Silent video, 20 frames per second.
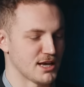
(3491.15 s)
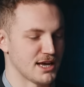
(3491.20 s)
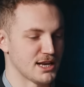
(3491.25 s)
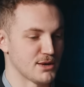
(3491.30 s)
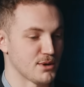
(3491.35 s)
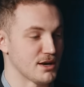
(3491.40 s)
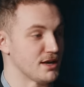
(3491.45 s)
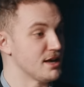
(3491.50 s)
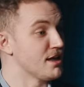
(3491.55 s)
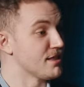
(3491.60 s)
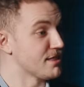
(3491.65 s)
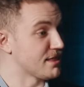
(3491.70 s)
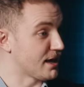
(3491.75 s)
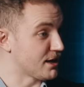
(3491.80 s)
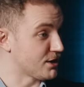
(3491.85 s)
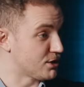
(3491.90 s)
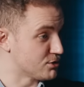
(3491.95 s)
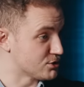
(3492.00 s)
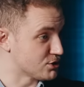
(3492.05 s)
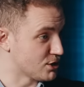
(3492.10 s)
Anyway,
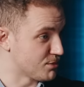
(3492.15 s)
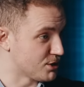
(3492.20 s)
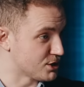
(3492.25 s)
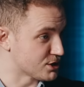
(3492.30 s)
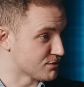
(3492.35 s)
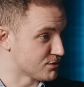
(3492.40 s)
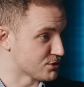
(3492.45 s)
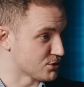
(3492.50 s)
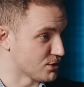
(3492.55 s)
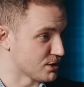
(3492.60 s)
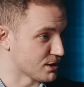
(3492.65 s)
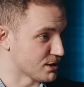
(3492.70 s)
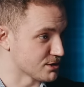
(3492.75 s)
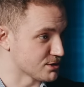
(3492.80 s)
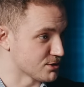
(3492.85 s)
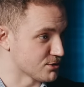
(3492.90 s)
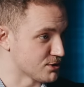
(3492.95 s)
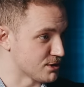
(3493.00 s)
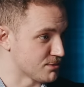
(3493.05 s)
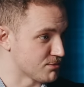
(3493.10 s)
thank you so much for joining
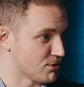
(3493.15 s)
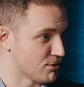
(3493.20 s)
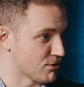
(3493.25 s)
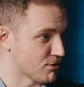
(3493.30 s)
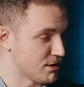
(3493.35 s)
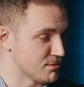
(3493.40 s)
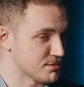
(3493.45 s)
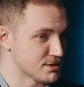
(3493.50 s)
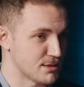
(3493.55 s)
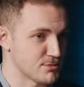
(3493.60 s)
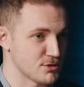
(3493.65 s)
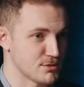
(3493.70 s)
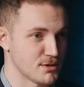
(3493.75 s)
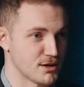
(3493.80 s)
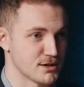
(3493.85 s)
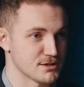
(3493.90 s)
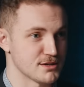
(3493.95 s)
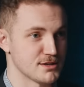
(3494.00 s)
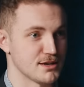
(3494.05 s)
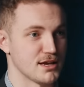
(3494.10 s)
us on Deprogrammed. Samuel right.
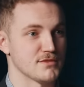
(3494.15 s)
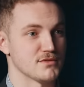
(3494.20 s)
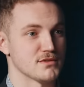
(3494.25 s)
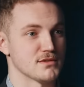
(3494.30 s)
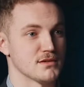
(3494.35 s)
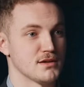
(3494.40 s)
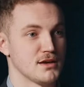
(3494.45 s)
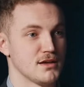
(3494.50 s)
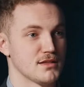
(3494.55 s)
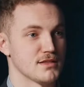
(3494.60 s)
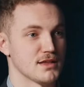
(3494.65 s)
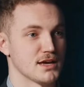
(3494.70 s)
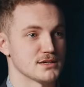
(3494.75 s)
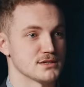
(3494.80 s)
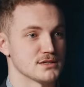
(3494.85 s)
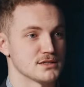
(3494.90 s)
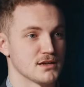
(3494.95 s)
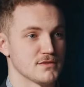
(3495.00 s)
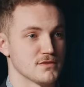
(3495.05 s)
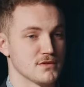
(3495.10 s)
Martin, Evan, thanks
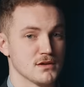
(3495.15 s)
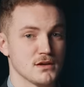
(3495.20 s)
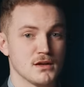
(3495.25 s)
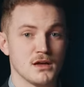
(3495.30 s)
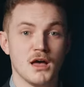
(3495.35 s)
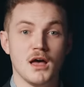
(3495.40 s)
as ever.